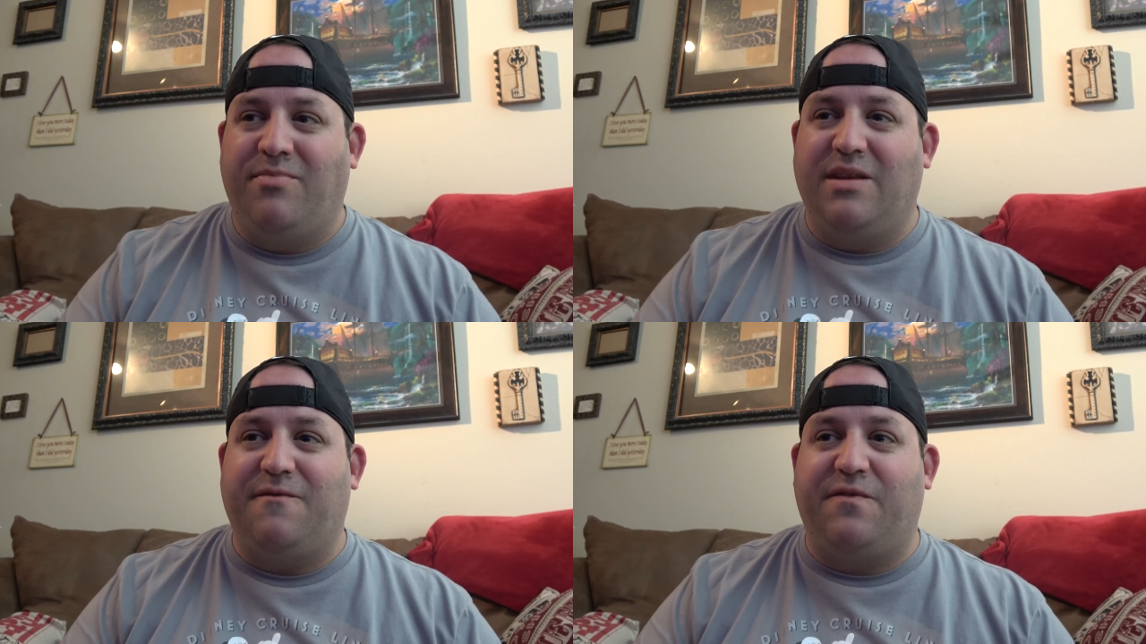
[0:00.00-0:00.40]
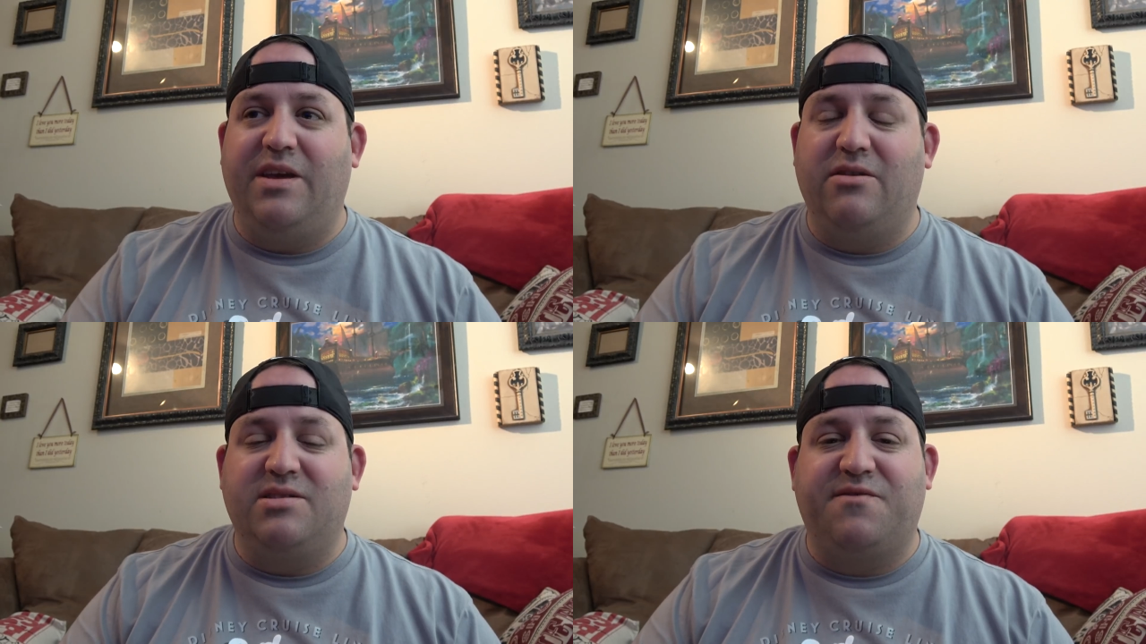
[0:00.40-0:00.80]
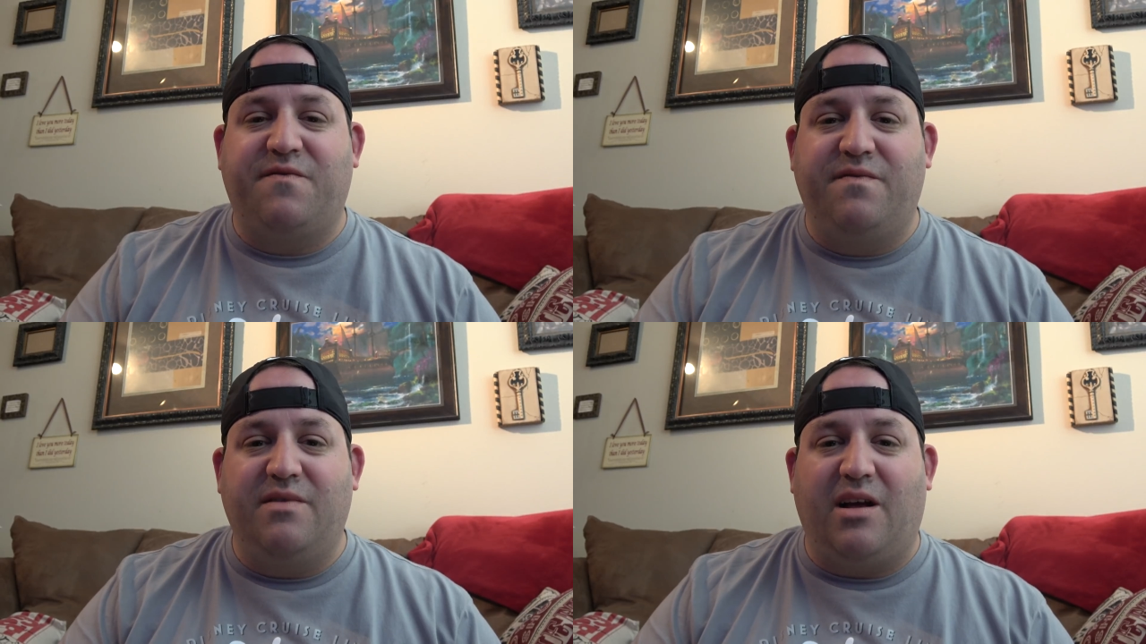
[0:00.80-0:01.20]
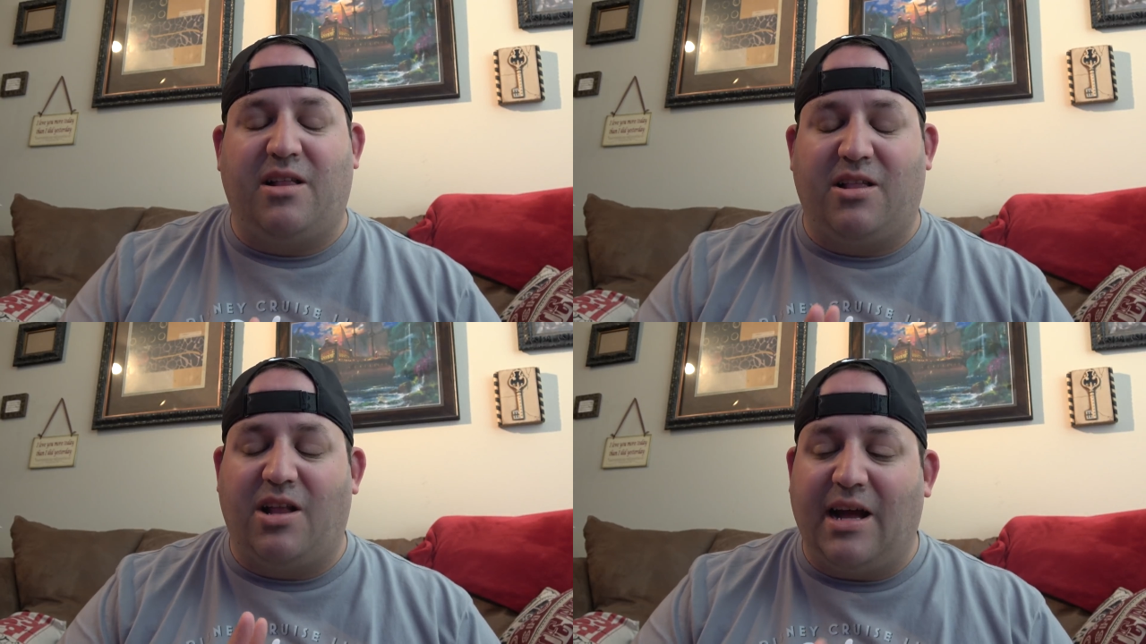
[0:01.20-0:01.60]
it feels a
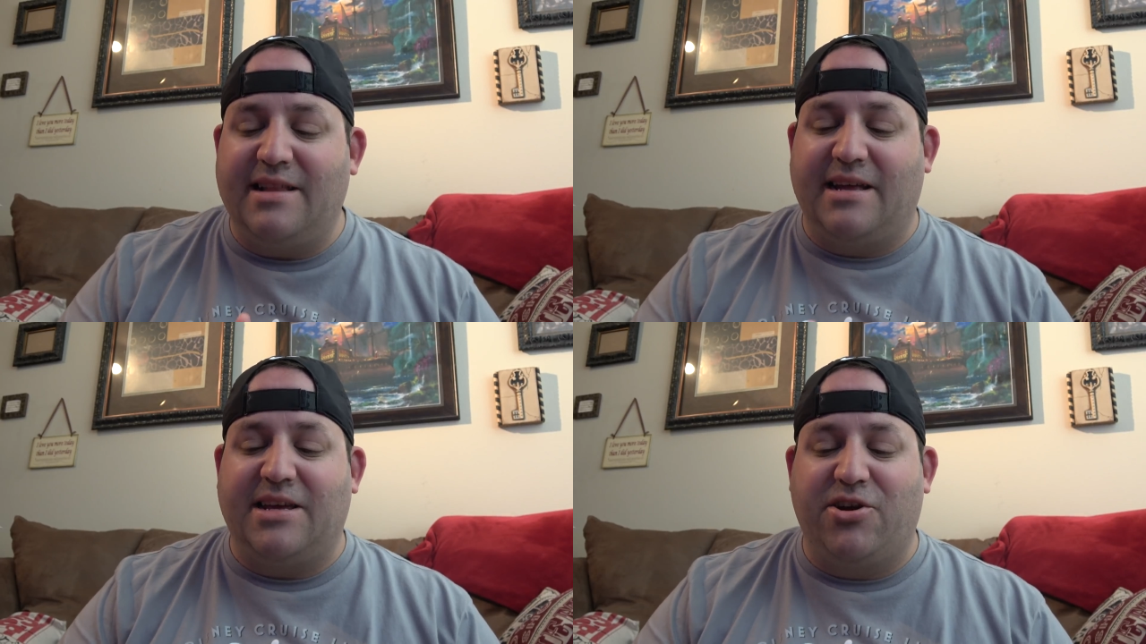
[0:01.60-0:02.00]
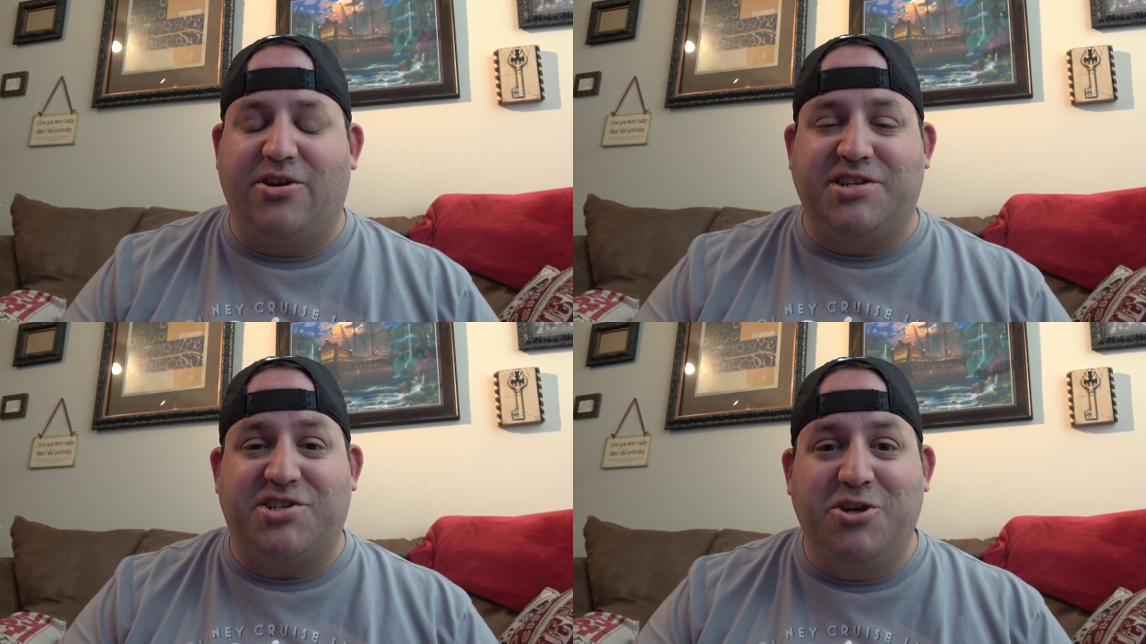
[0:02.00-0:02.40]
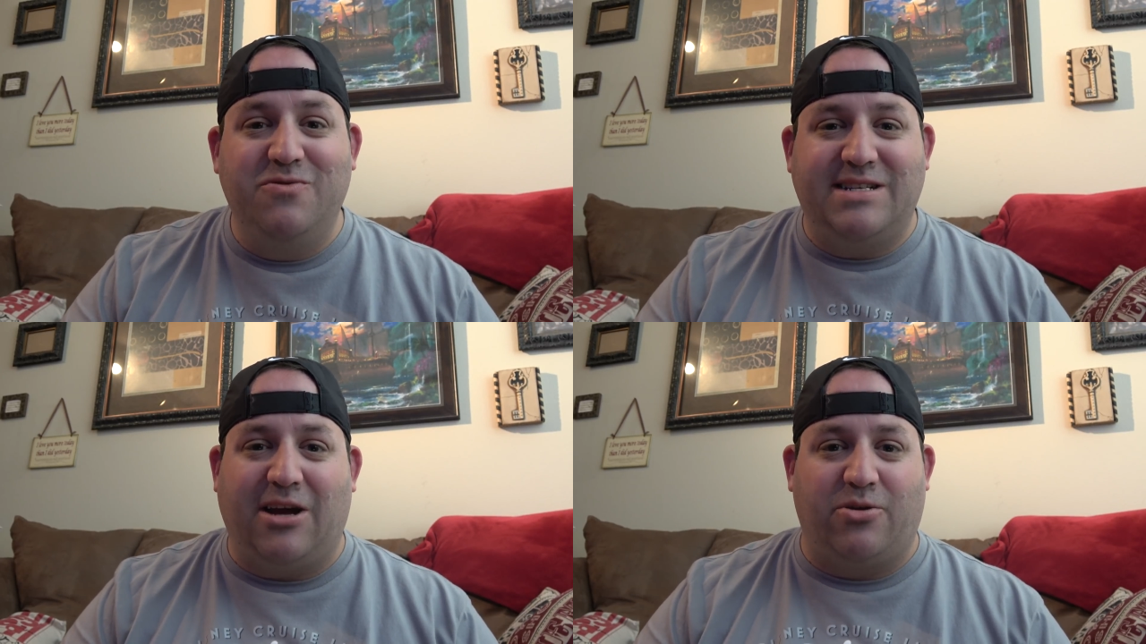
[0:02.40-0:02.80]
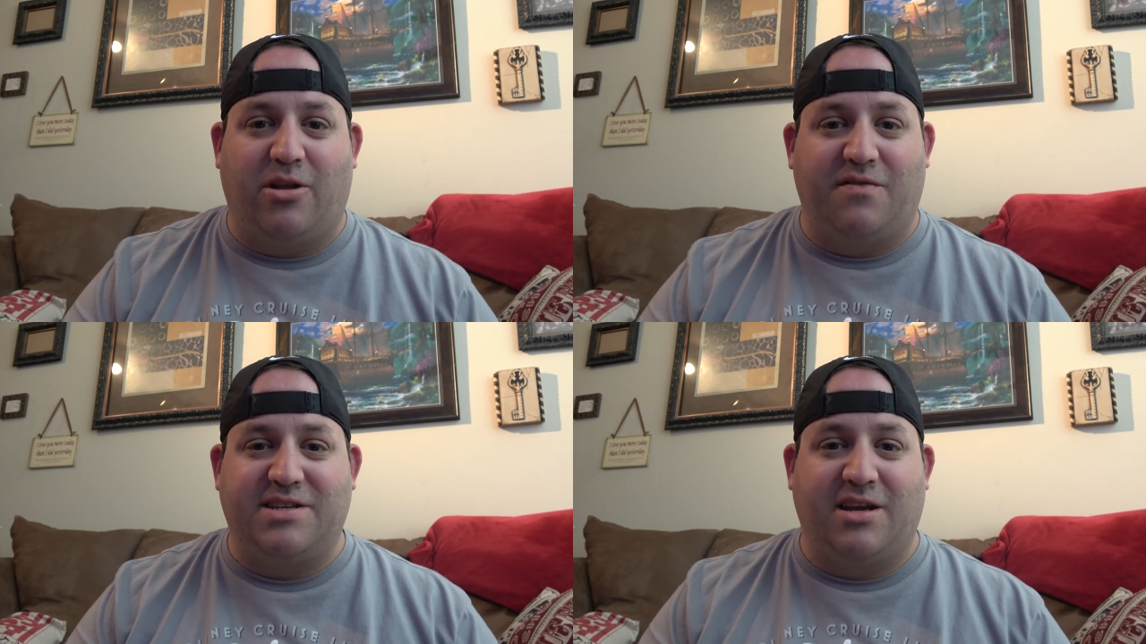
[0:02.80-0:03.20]
lot like you're in Toontown
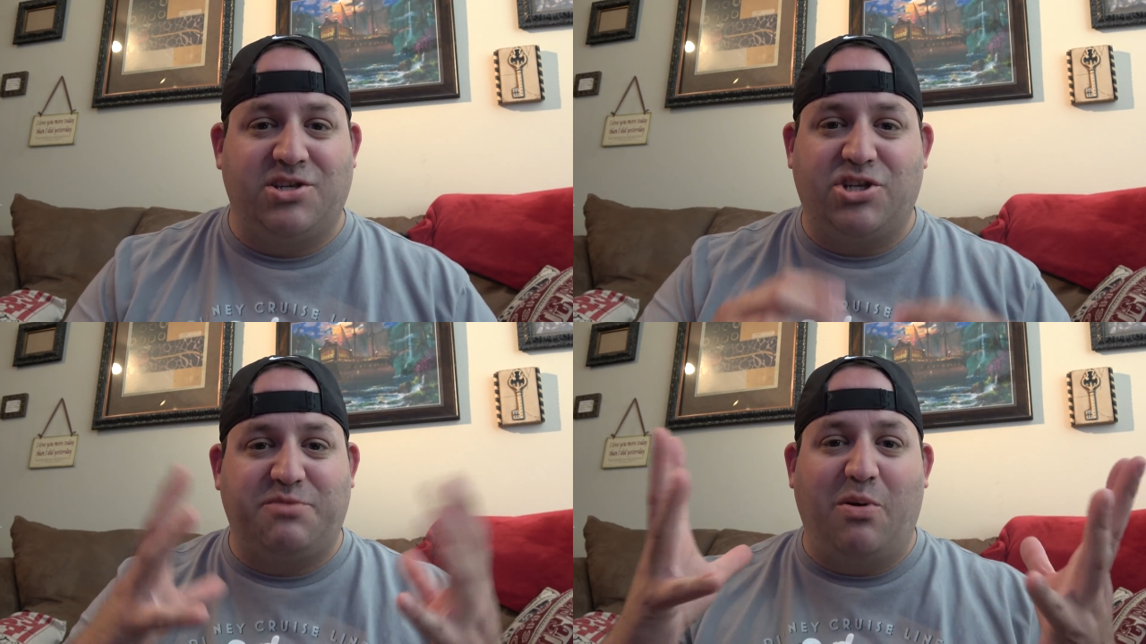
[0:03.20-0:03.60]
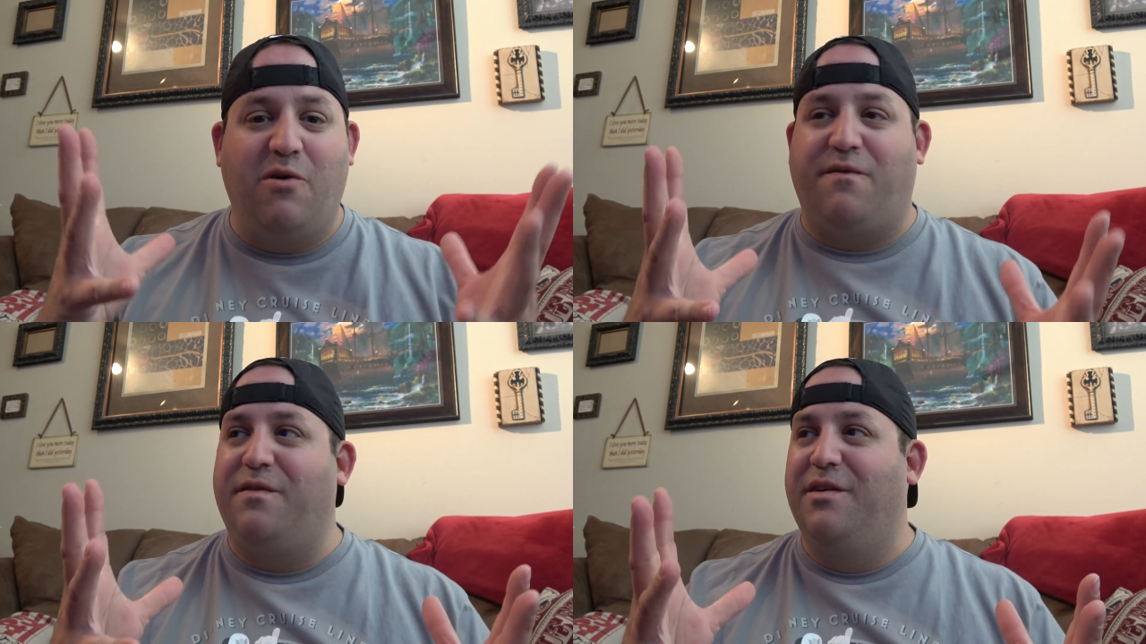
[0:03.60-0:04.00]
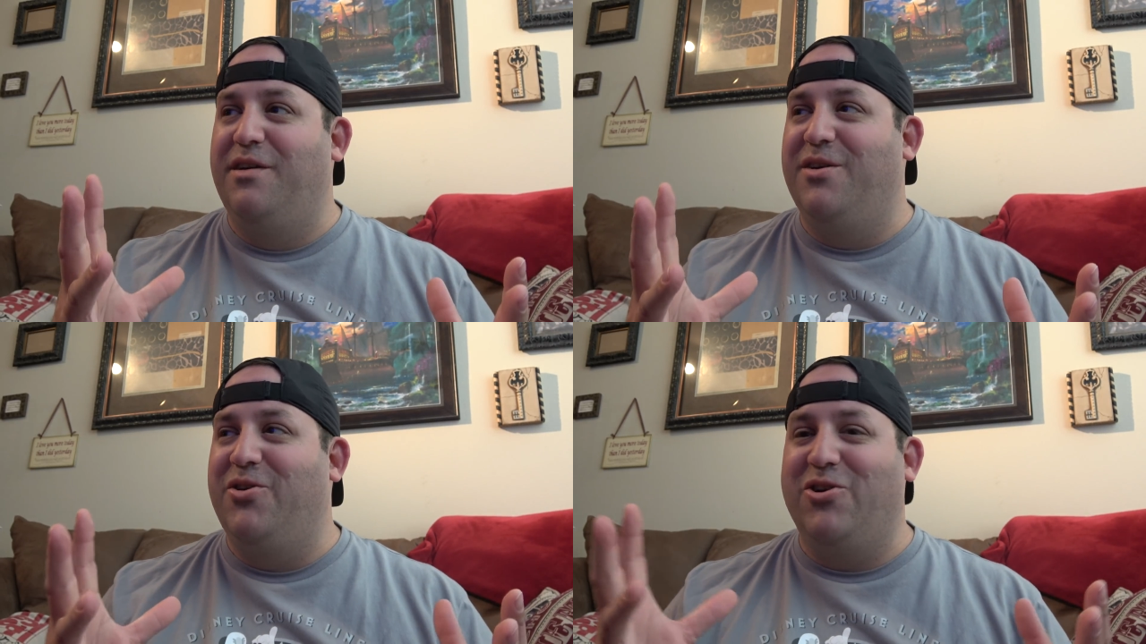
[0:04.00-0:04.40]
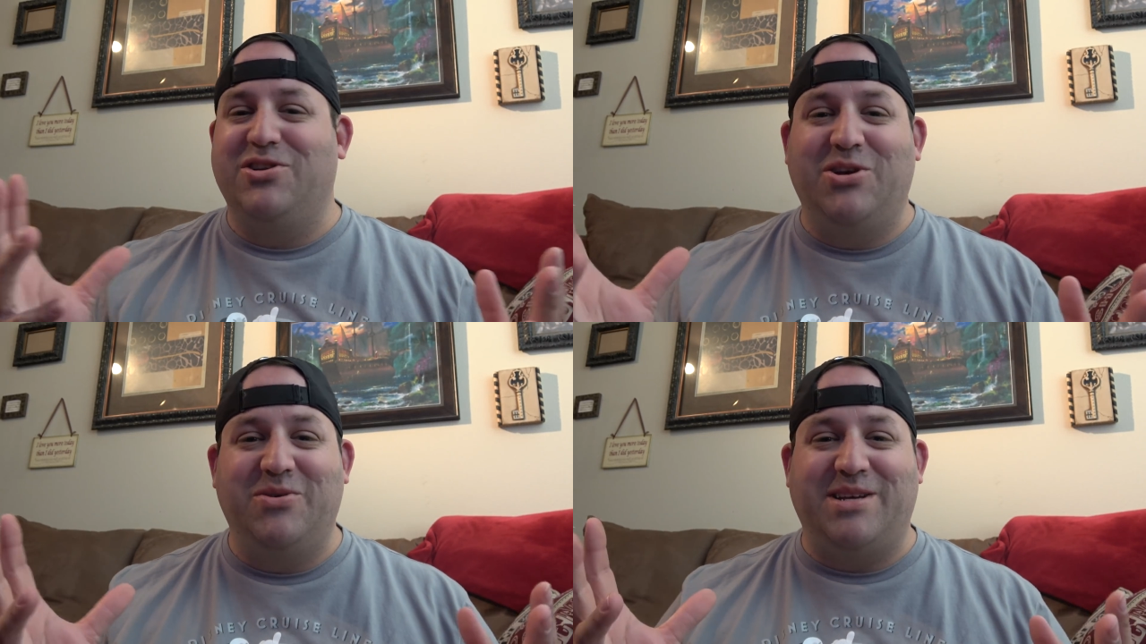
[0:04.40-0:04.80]
all of a sudden. It's just poof, you're
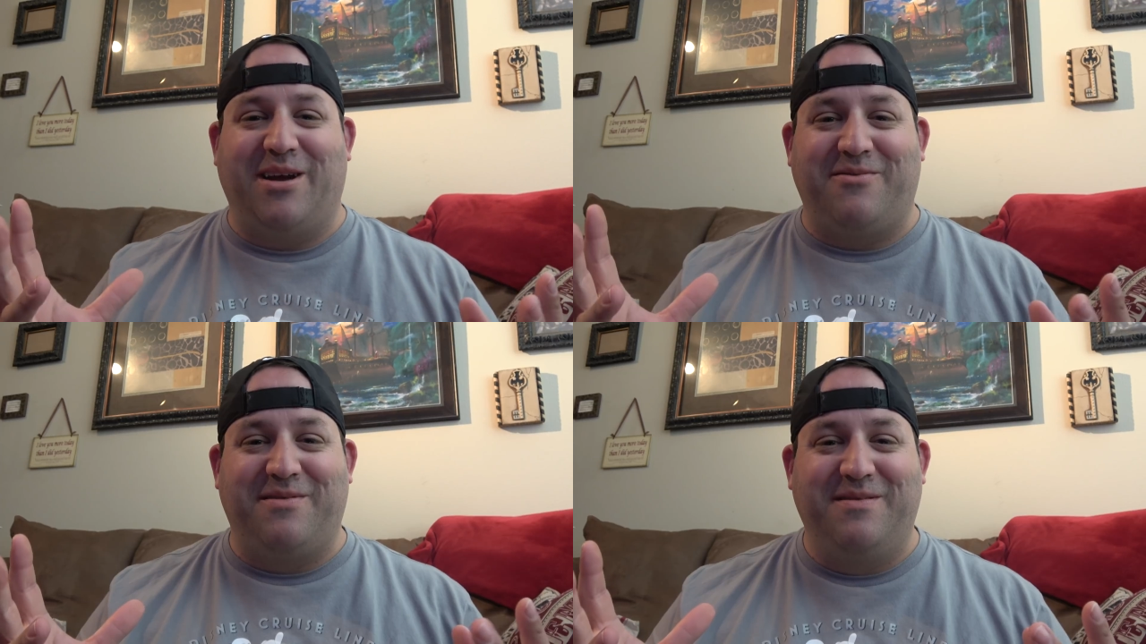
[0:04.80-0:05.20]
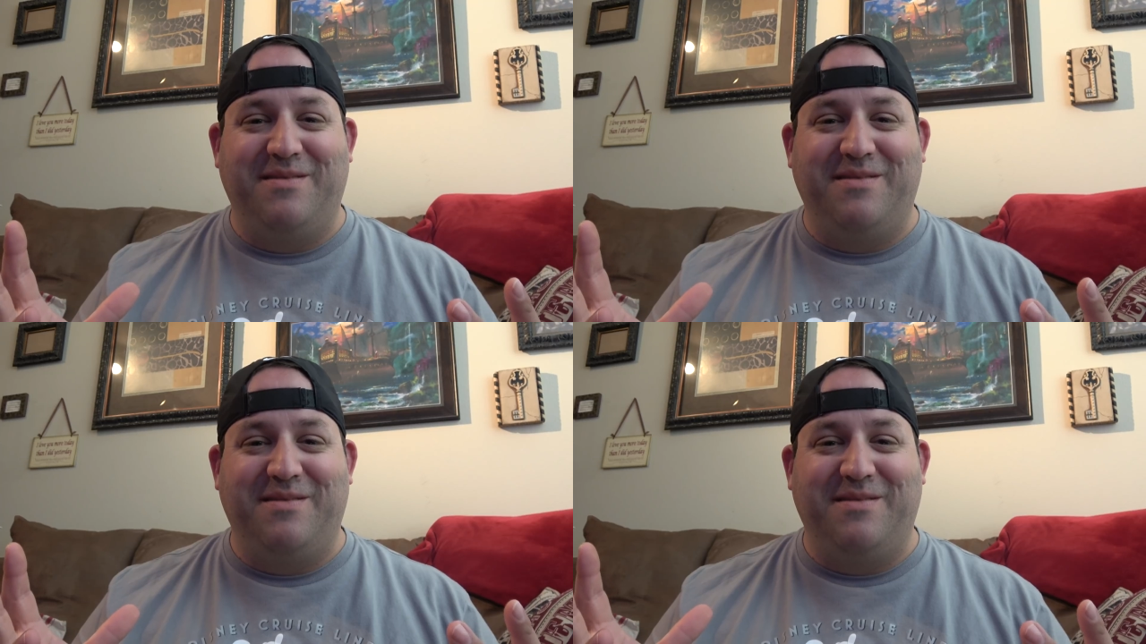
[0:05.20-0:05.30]
in Toontown.